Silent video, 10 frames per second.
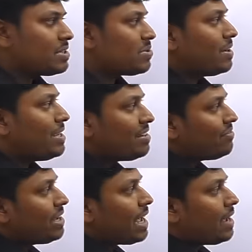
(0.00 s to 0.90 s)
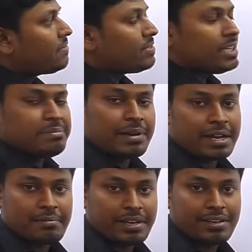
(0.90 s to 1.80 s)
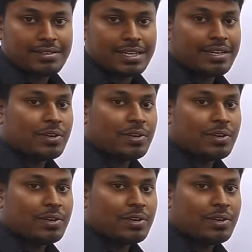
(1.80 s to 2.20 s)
So here we have 3 parameters, right?